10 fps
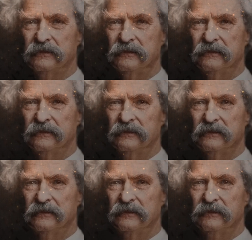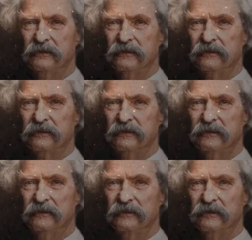
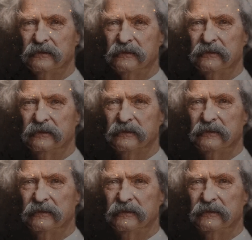(no one is talking)